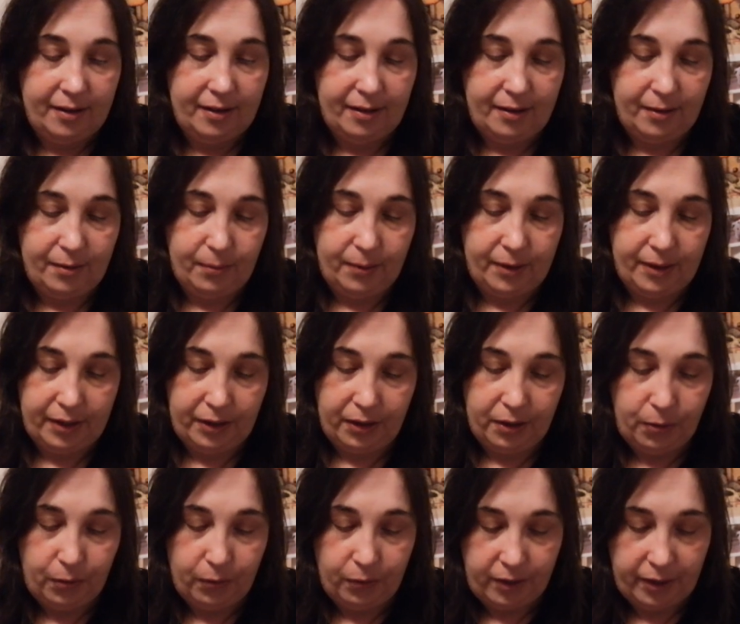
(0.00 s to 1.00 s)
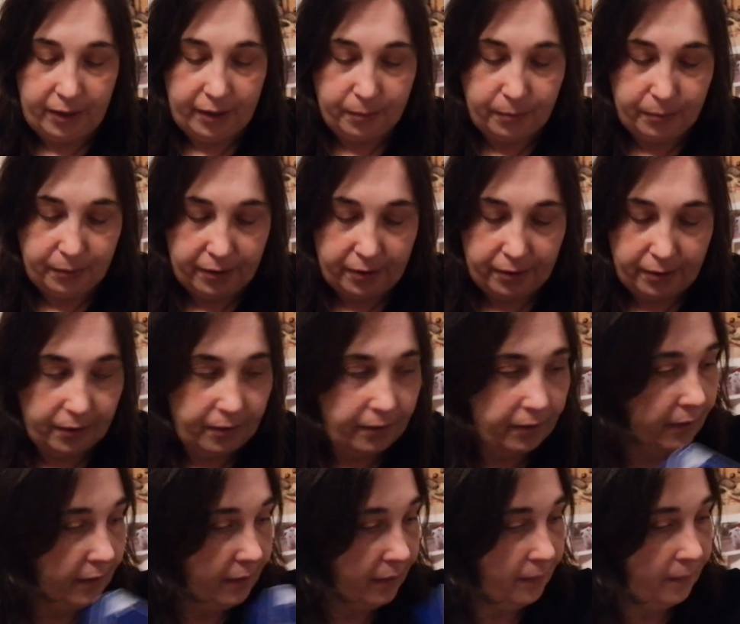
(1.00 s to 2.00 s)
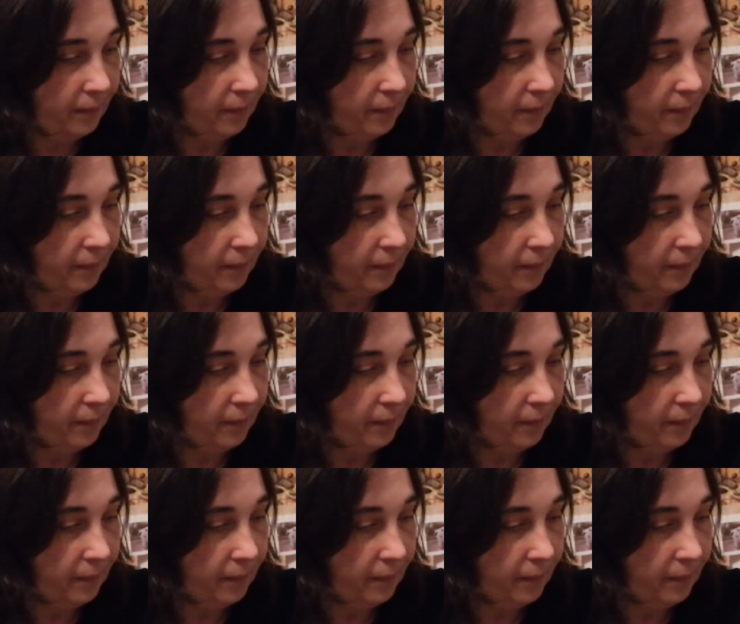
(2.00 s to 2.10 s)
when I go there with her,